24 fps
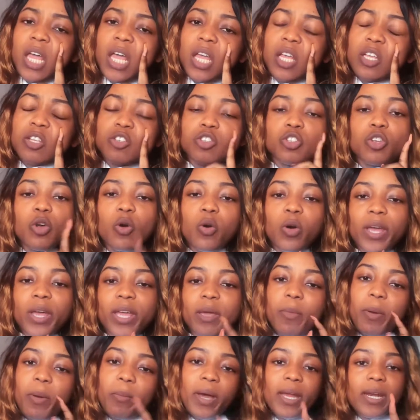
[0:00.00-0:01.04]
So
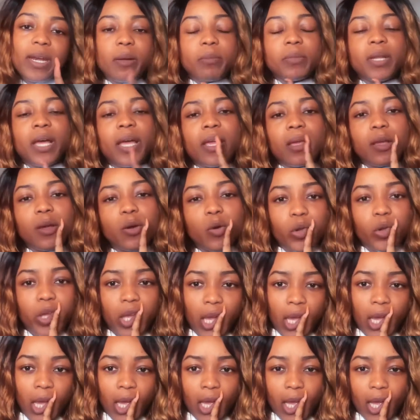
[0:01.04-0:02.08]
in my mind, I'm like,
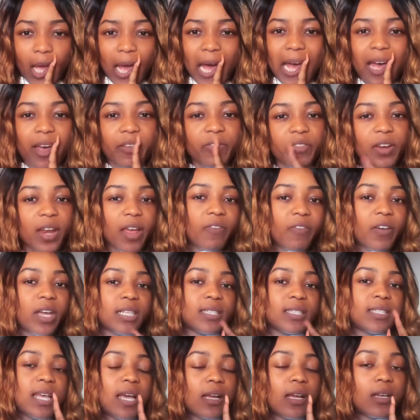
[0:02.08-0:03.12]
okay, I have never
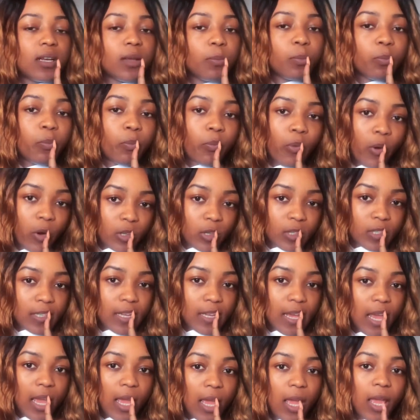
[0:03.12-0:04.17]
exactly bought
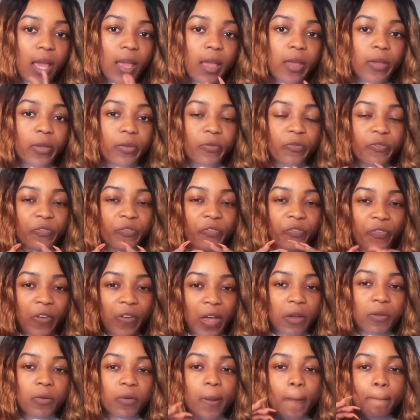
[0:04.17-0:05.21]
a
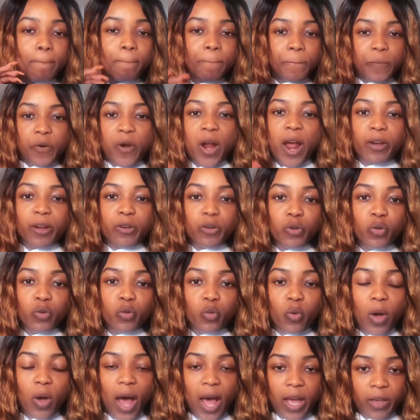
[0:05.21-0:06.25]
very brand
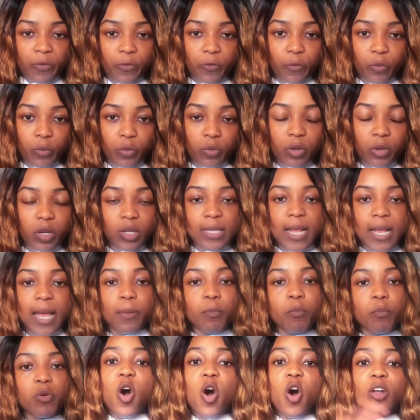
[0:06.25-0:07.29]
new iPhone, because like
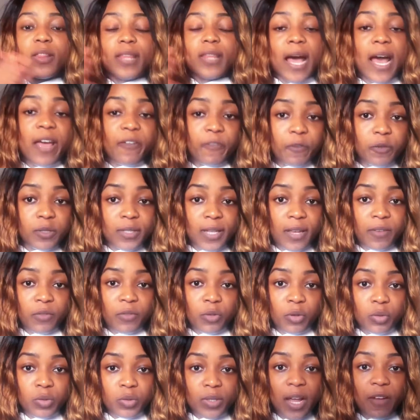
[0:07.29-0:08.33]
all the iPhones I've
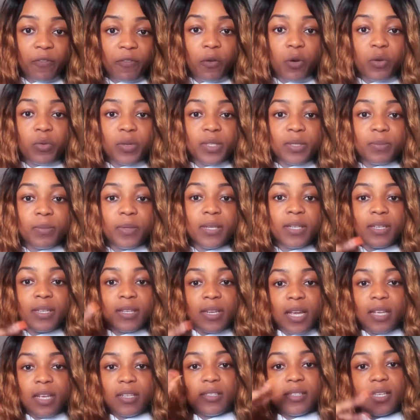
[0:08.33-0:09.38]
used have always been
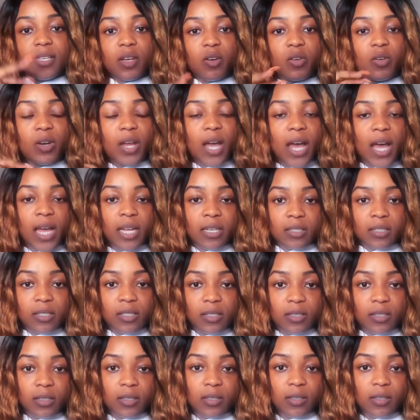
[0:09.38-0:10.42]
like second-hand
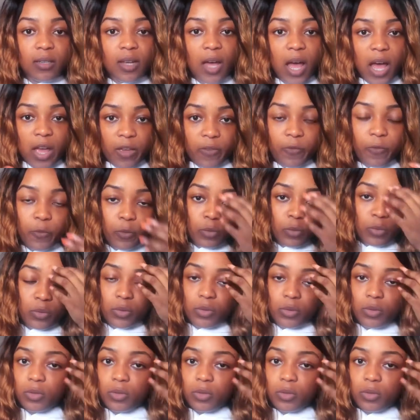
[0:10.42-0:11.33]
iPhones.